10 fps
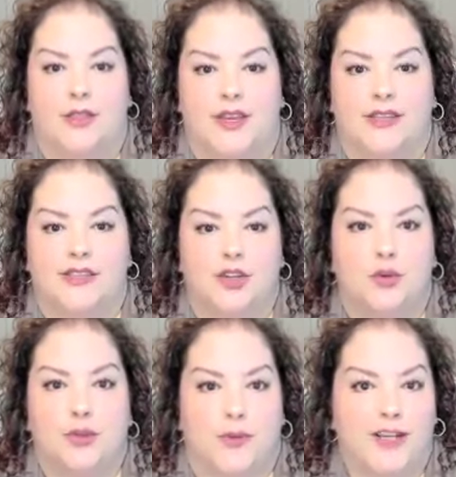this new
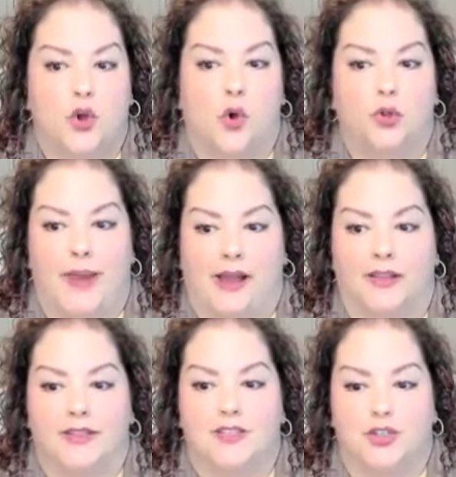threshold
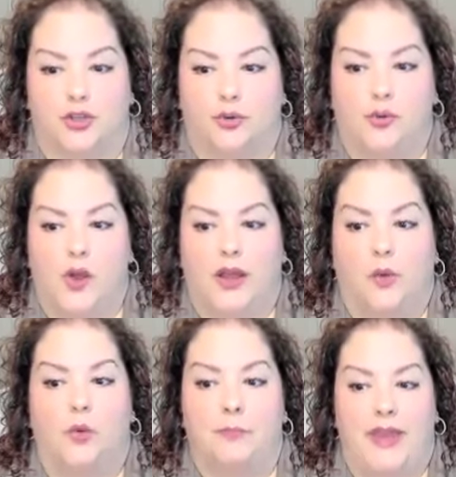balance due
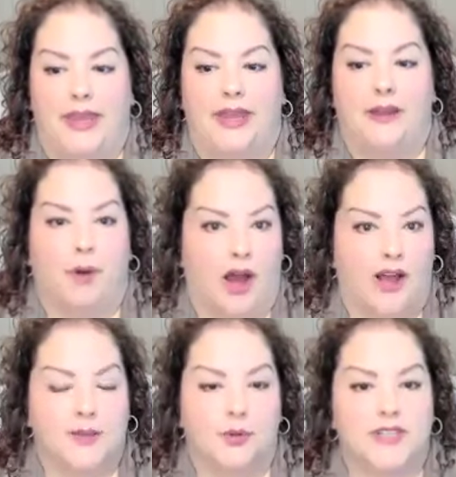will make it
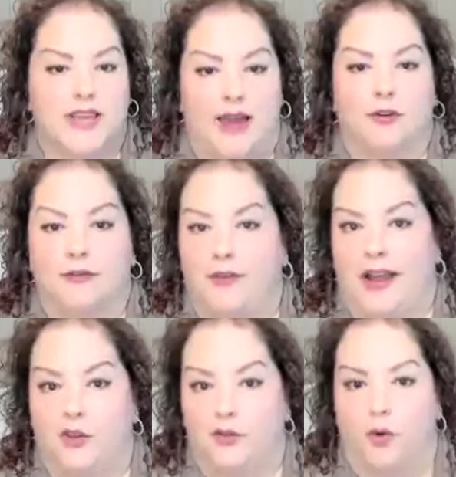impossible to ever
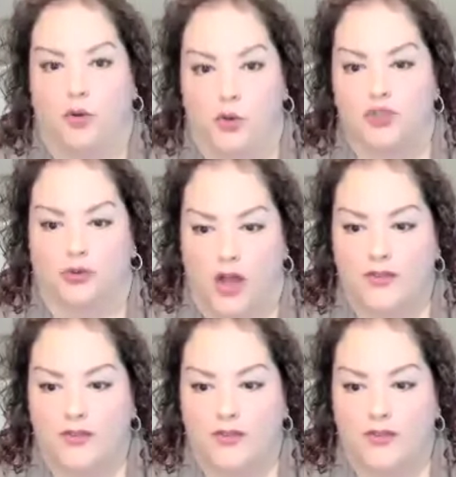file a foreclosure